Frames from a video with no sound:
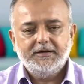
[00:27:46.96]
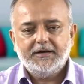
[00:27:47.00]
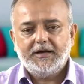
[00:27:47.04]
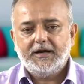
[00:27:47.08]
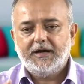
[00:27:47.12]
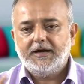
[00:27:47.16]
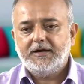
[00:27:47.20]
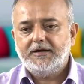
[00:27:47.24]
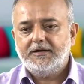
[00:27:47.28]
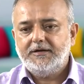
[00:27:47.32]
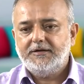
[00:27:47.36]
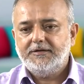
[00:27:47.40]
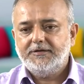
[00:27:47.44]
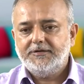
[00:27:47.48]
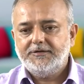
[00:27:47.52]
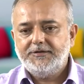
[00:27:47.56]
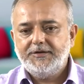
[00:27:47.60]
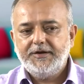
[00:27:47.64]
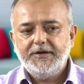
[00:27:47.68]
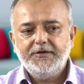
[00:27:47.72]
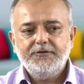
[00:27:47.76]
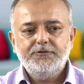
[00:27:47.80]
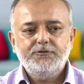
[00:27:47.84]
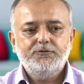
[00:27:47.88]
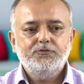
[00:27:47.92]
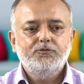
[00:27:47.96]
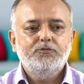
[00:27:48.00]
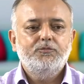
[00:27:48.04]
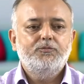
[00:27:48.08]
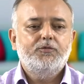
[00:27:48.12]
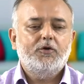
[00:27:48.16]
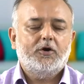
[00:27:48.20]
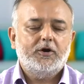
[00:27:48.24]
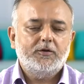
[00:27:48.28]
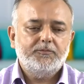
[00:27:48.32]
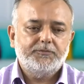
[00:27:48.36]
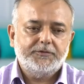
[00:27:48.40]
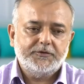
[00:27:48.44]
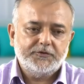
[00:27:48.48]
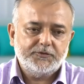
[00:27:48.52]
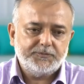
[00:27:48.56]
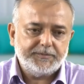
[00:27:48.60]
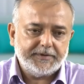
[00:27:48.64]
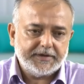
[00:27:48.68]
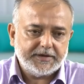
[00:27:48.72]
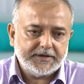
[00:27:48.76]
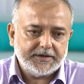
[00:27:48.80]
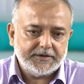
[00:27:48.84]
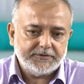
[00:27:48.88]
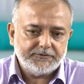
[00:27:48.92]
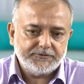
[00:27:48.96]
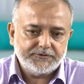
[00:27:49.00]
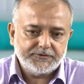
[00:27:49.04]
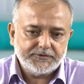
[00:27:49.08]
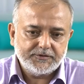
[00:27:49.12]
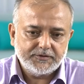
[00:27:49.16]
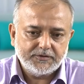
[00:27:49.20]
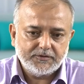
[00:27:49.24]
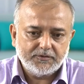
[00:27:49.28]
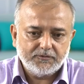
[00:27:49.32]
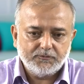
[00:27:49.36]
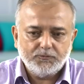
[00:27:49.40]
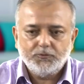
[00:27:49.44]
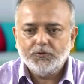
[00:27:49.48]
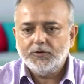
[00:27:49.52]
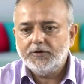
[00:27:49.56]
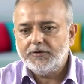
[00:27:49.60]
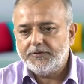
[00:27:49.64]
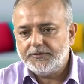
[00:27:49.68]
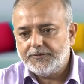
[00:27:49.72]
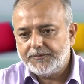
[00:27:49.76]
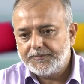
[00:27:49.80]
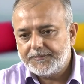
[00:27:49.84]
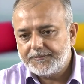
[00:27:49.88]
and these two broad perspectives would